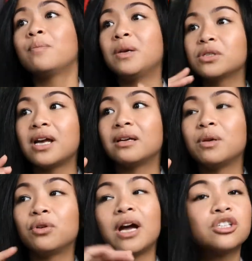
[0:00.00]
People telling
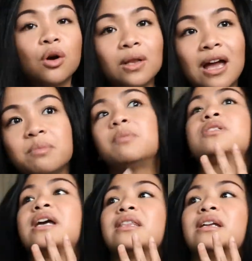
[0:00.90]
people not to go in line,
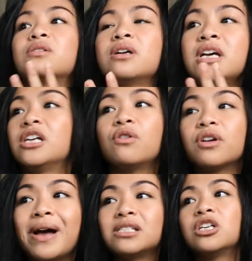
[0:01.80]
people saying that it's over
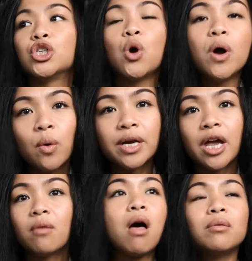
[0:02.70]
capacity, there's no one
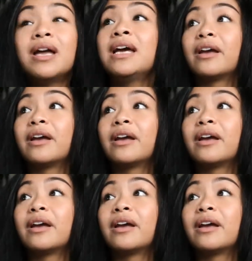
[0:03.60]
going in, blah, blah, blah.